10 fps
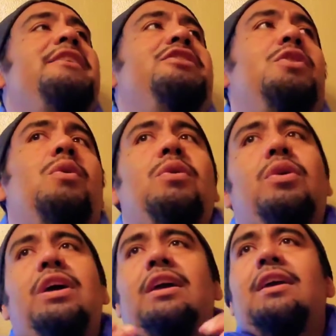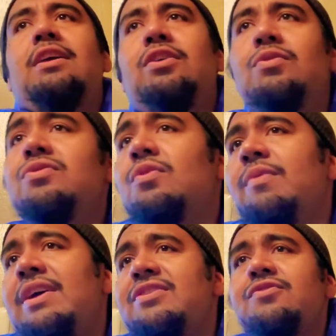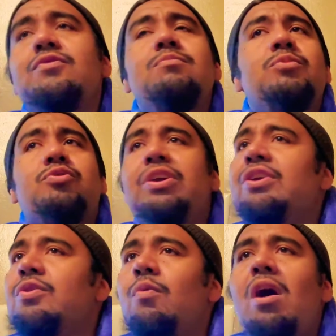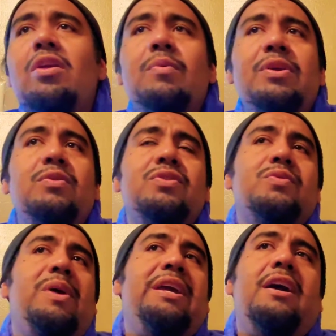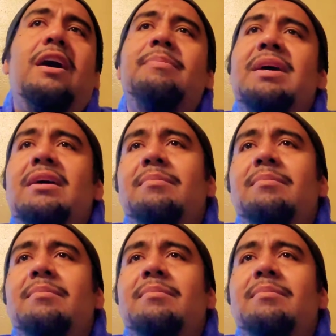So use the restroom, drink your water when you just wake up,